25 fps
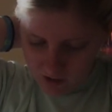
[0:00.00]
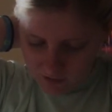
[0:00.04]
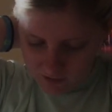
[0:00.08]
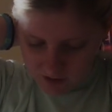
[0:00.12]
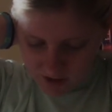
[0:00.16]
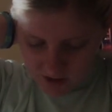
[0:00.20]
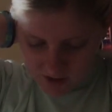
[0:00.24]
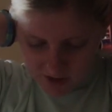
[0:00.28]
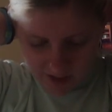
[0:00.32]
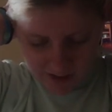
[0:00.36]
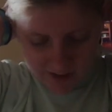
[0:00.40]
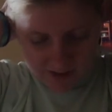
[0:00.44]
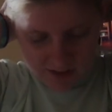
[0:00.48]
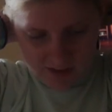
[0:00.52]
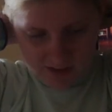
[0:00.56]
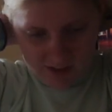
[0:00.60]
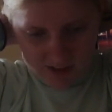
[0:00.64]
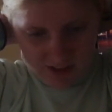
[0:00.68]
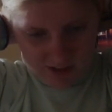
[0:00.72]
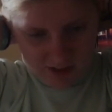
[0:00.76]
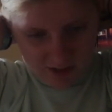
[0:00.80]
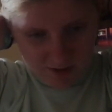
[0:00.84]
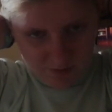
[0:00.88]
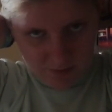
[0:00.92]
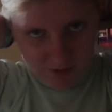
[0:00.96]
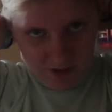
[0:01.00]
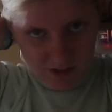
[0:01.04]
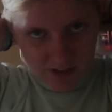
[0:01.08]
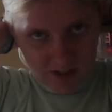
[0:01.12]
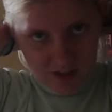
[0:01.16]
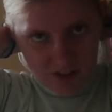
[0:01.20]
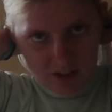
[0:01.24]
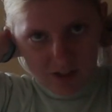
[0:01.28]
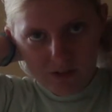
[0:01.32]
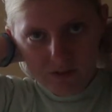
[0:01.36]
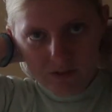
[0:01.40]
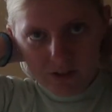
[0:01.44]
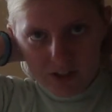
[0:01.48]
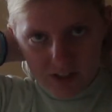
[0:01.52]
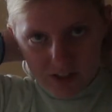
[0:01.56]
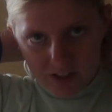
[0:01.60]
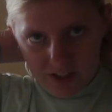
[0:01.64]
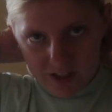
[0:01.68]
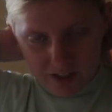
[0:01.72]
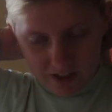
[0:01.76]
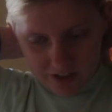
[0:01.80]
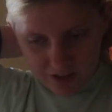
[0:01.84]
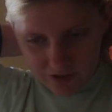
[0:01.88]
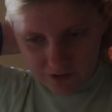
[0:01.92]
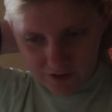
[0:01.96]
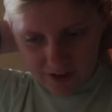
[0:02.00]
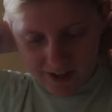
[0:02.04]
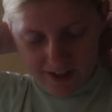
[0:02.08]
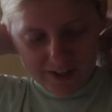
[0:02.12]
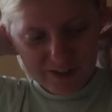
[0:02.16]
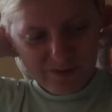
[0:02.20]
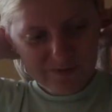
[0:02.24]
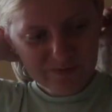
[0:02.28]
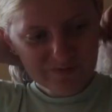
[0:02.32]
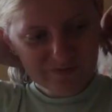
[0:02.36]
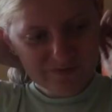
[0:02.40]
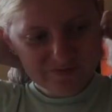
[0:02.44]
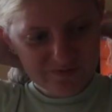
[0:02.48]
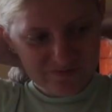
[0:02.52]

which kind of sucks. But you know, what are you gonna do, right?